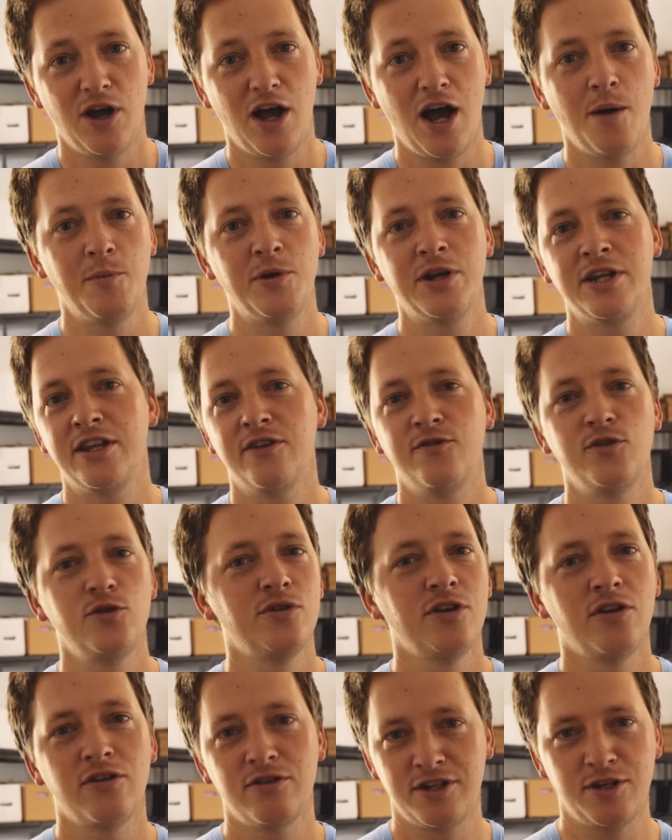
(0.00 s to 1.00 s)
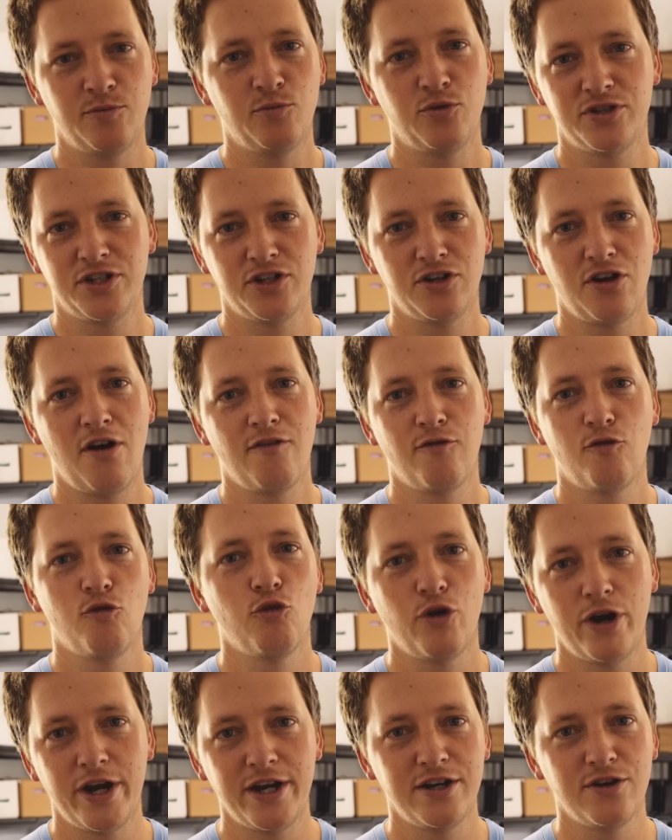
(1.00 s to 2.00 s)
I'm gonna give you another 10% off
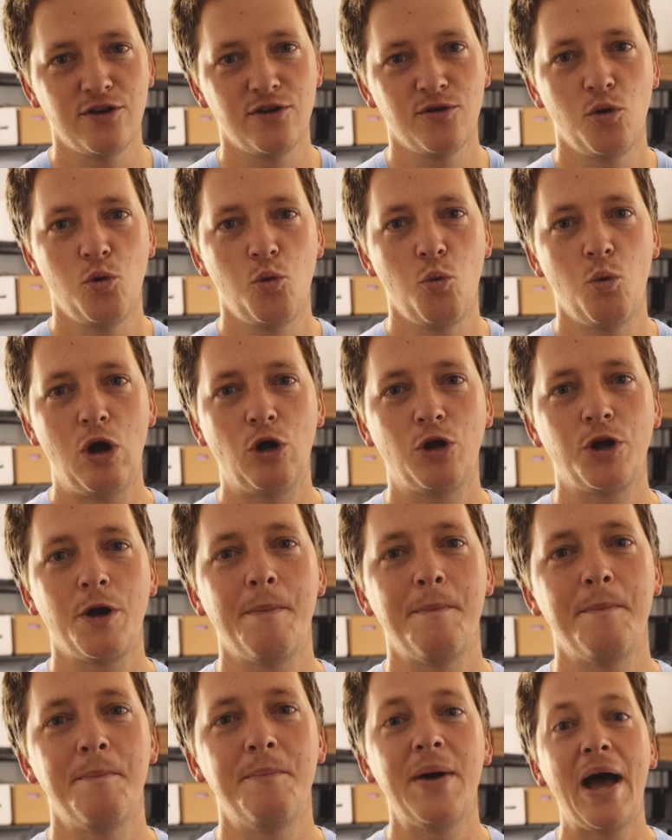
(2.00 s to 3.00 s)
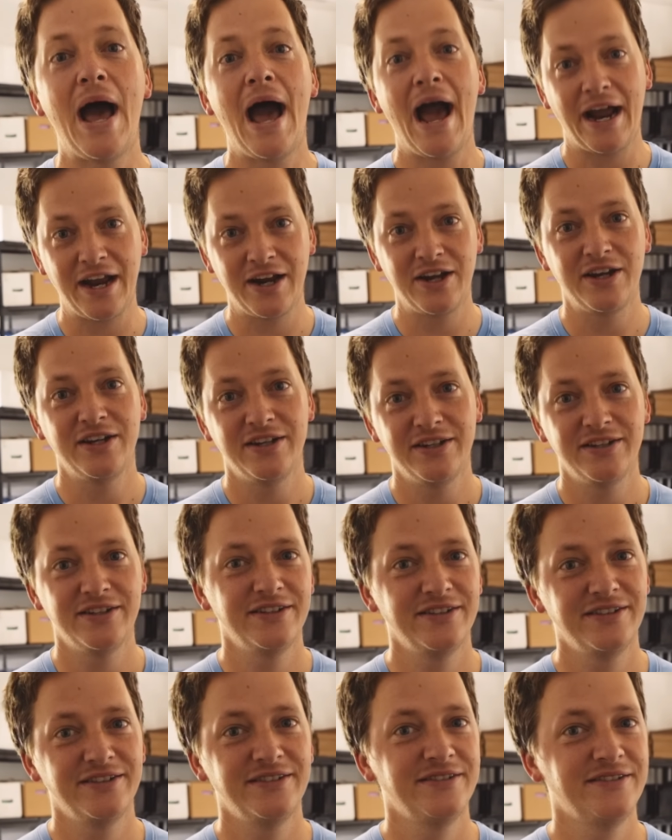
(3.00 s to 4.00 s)
right here. Welcome back
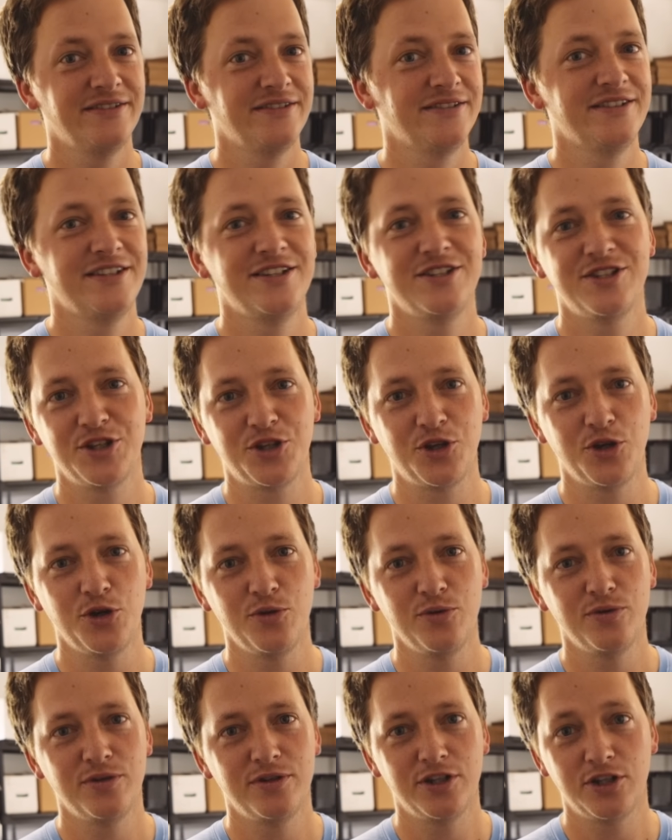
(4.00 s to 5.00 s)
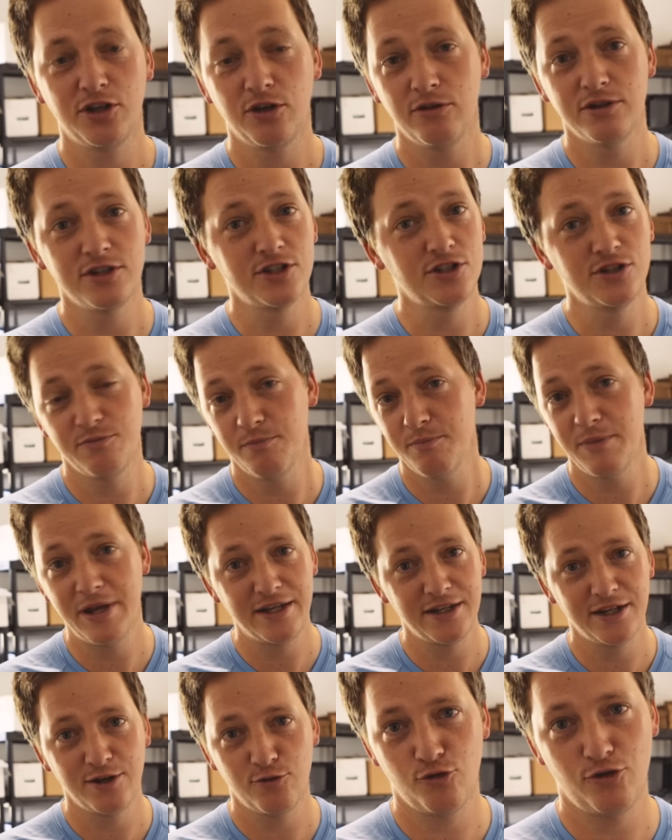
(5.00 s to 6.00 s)
is the code. Dakota's
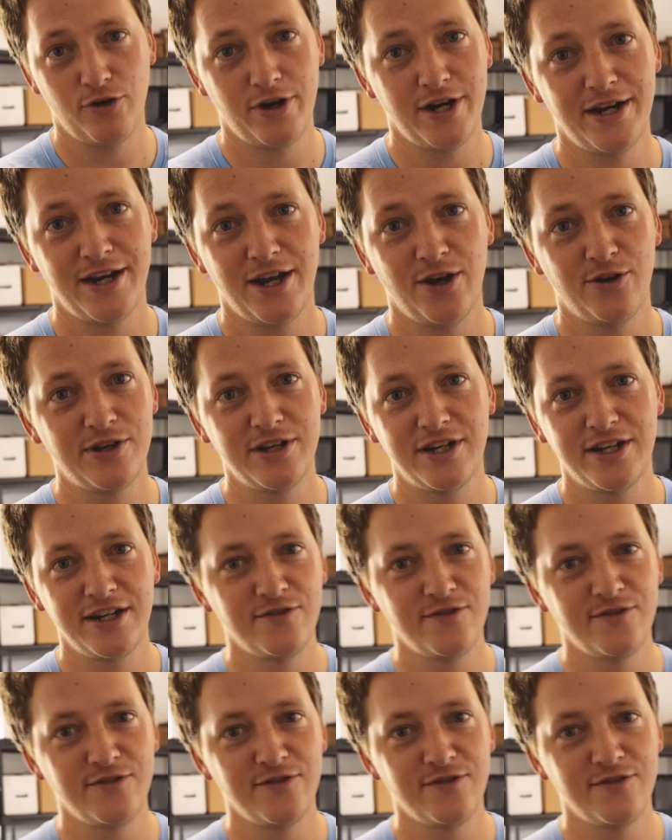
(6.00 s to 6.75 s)
making it right now. He didn't